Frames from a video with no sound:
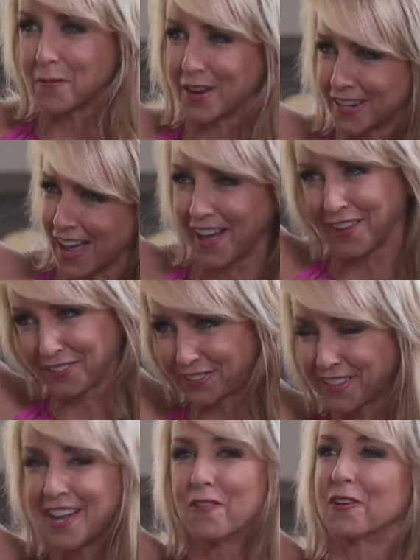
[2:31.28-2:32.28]
Someone else
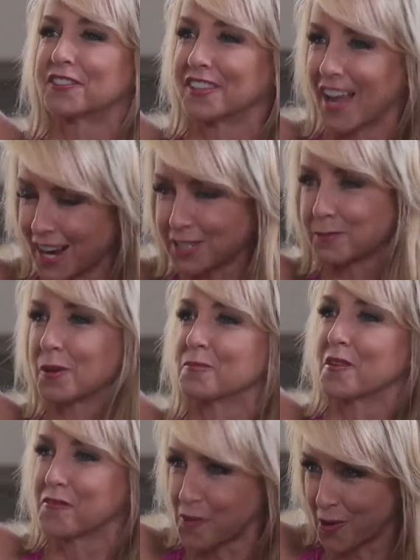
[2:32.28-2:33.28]
was an expert
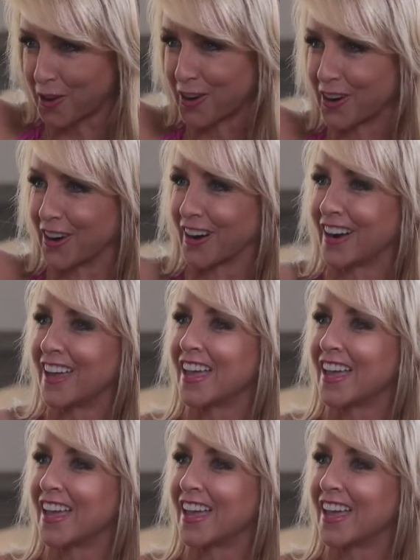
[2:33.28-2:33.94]
before her.